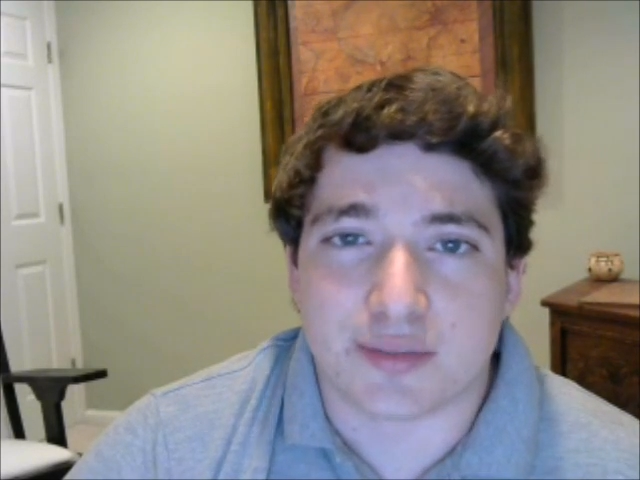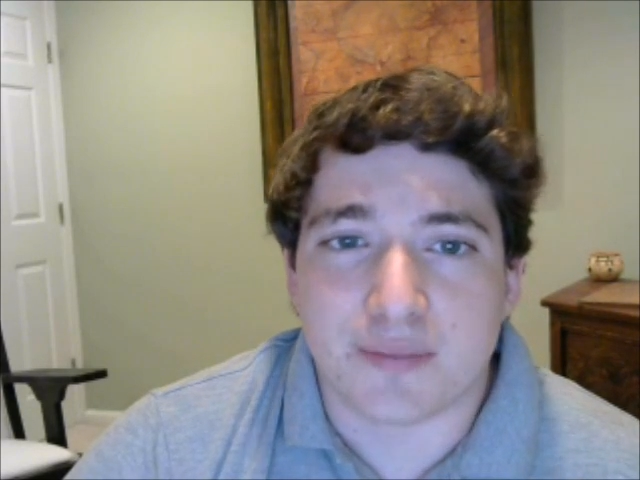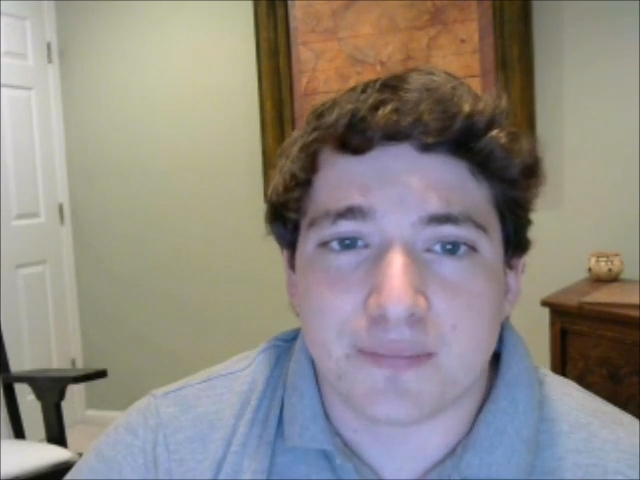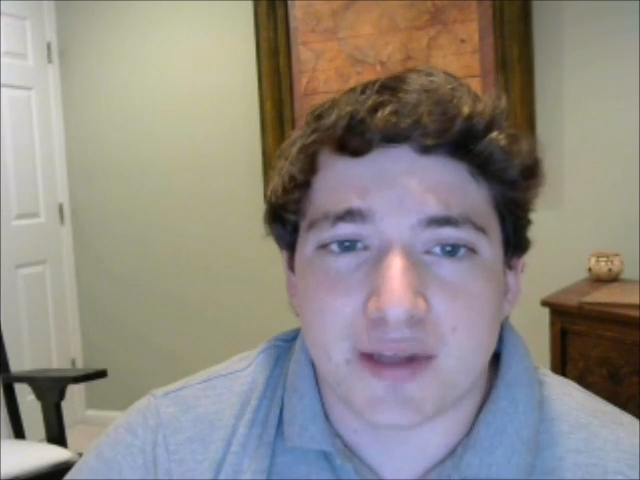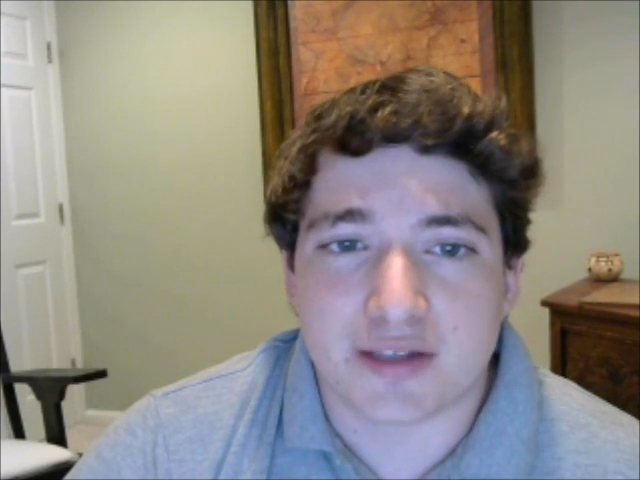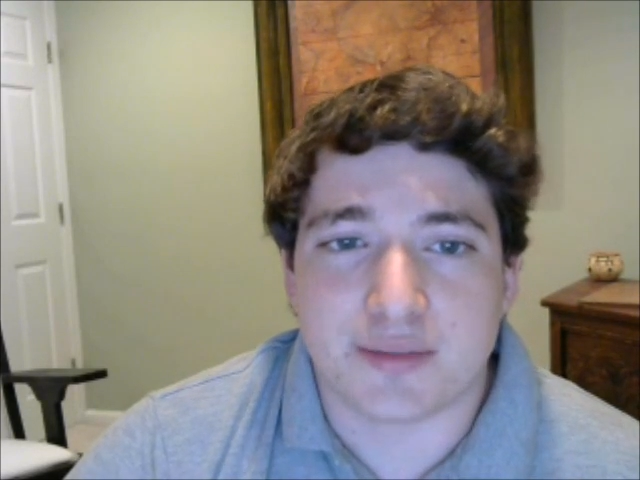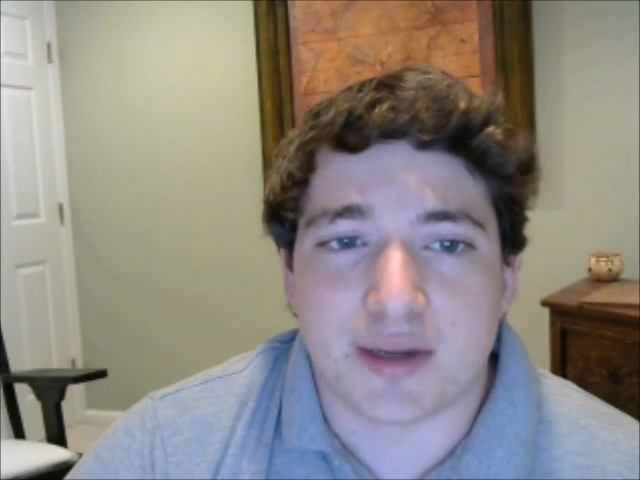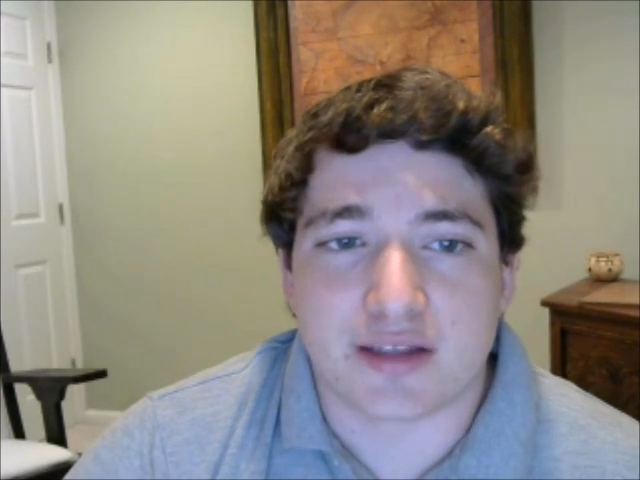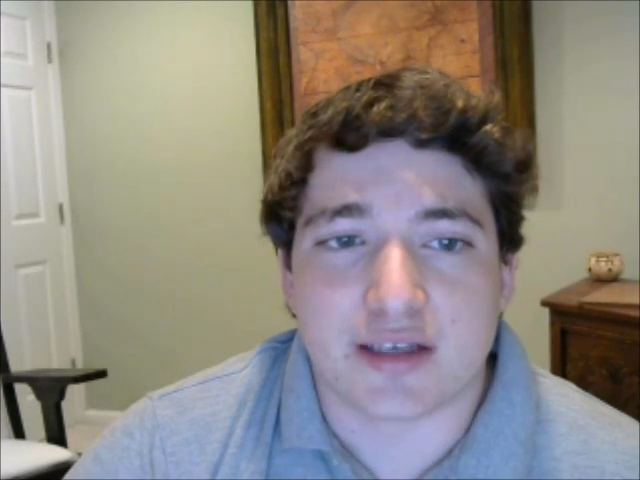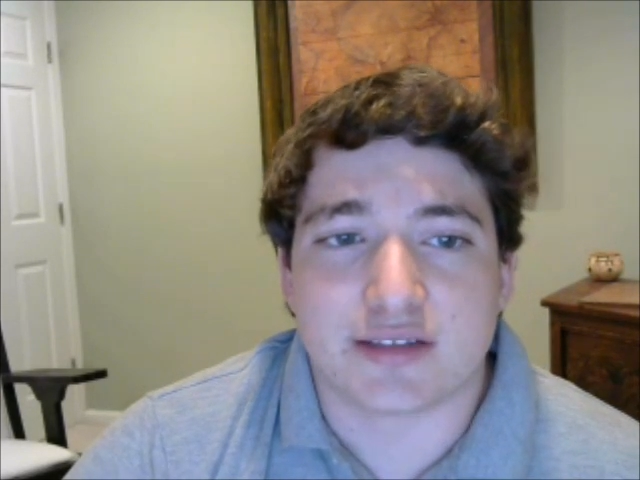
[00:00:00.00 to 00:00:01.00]
But that's
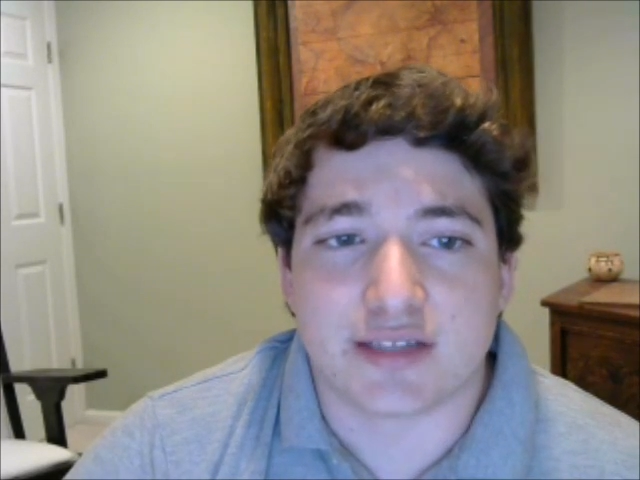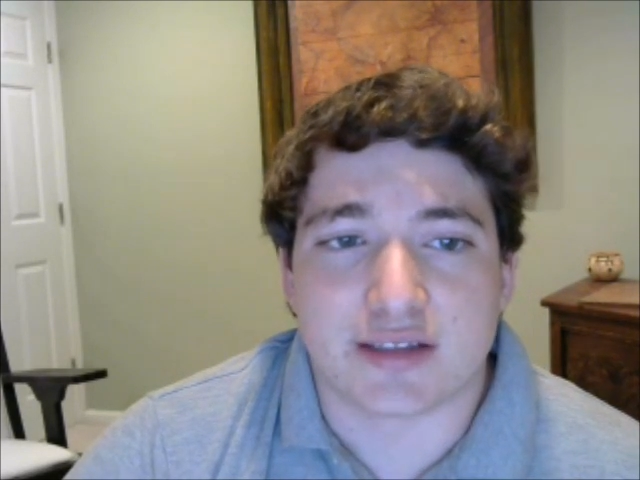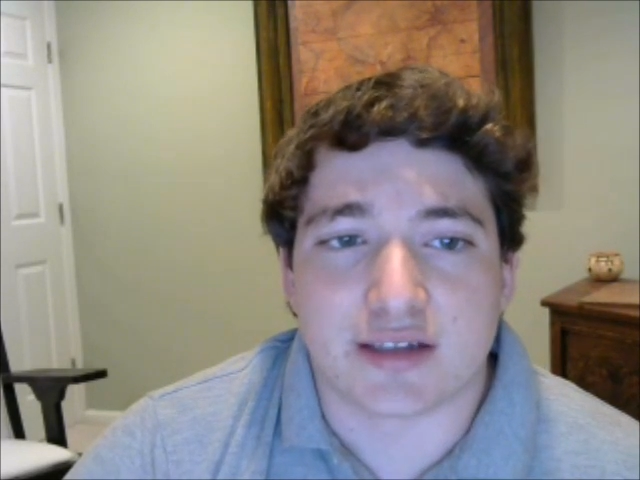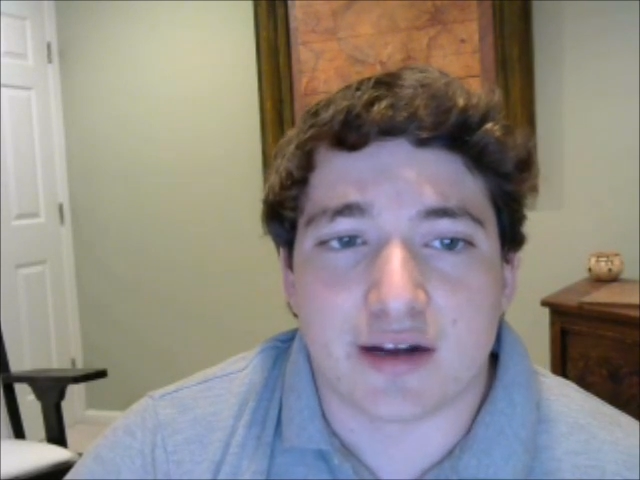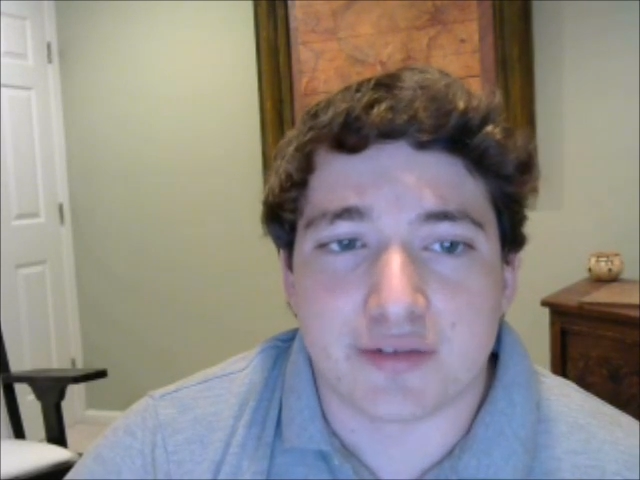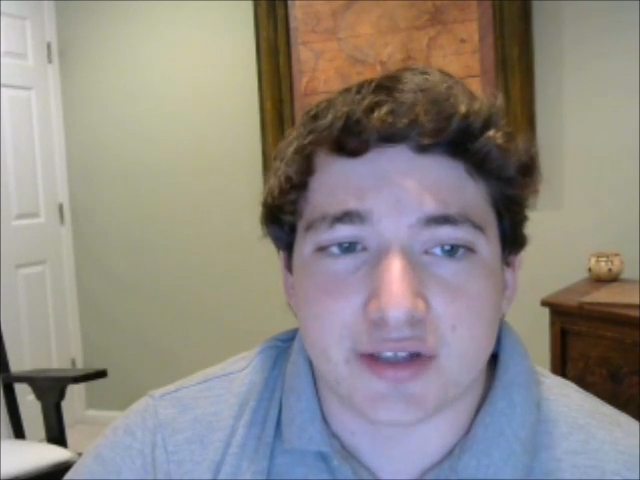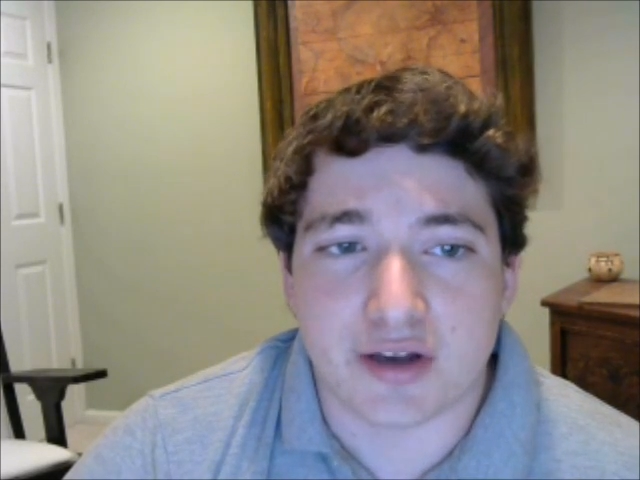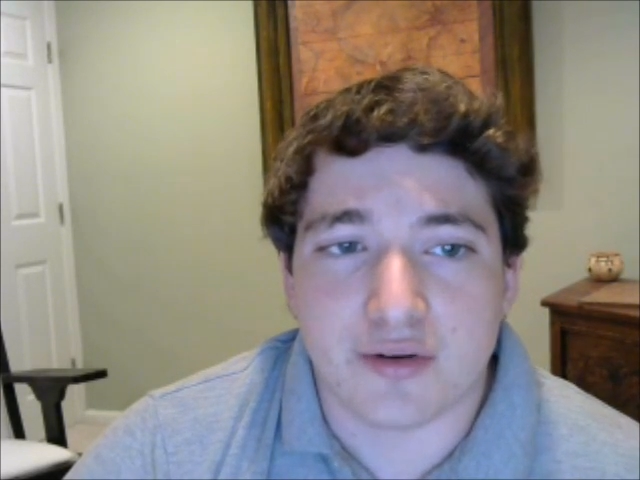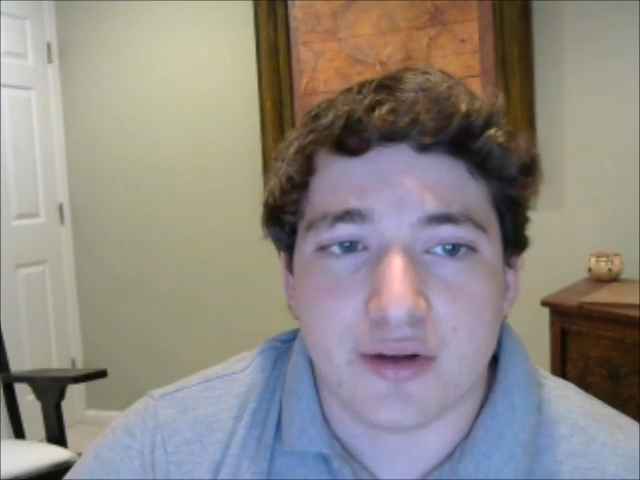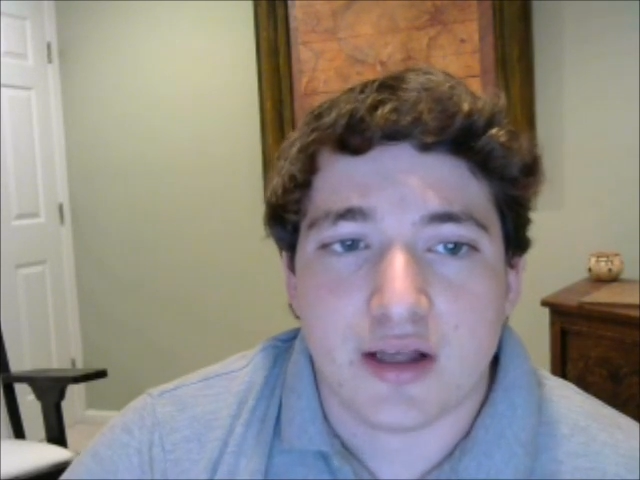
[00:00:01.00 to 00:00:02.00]
about the extent that I would
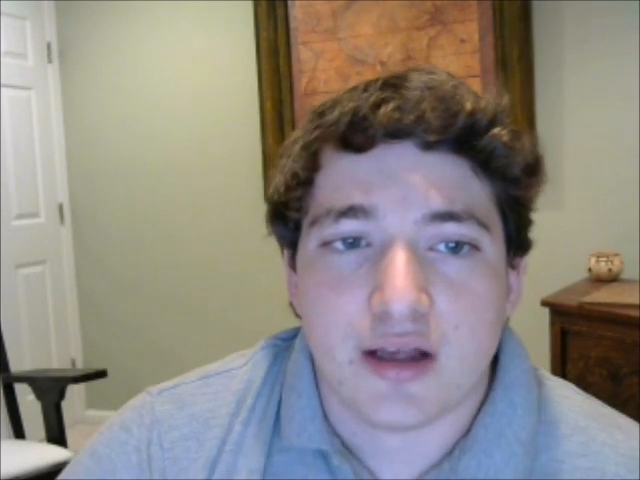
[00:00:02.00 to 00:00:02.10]
go.